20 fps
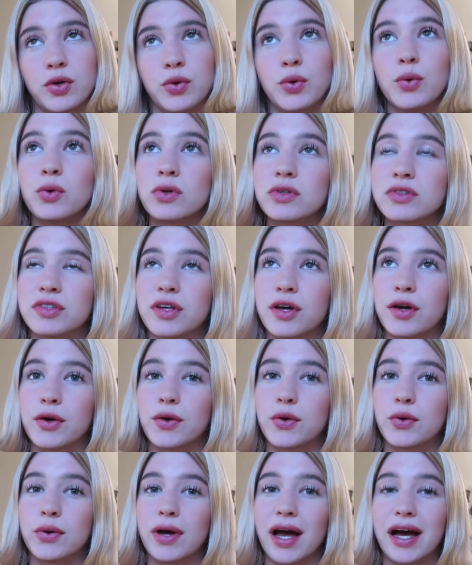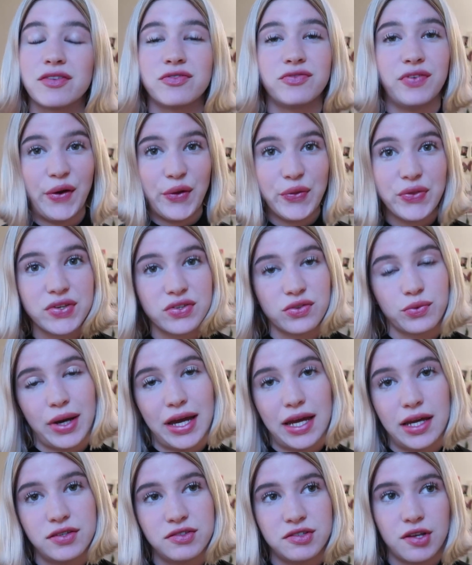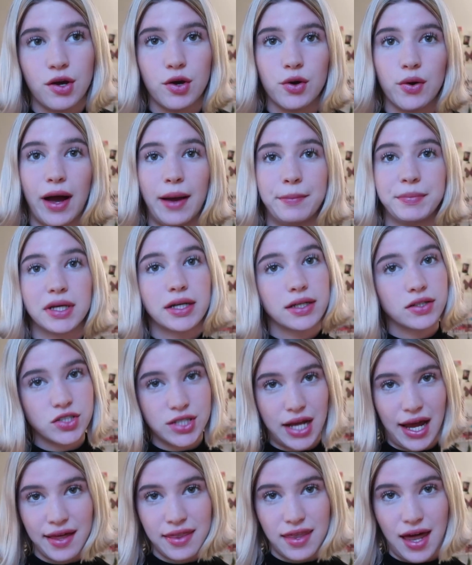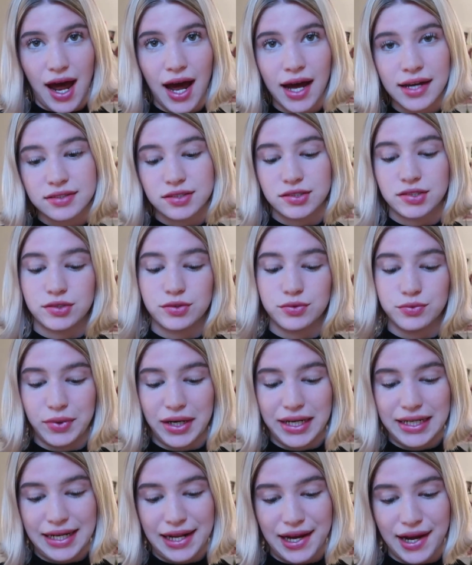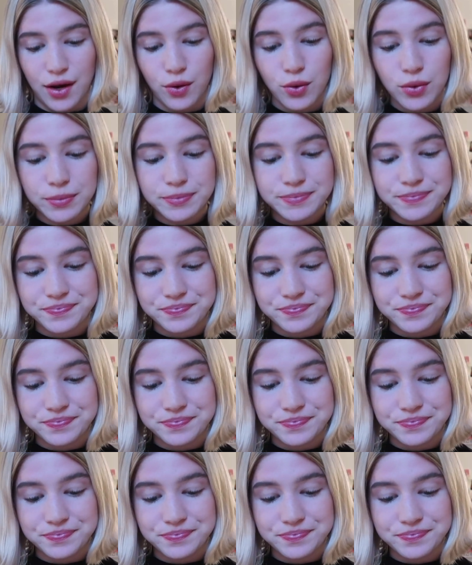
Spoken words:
who also have felt this way. So I'm going to share that right now.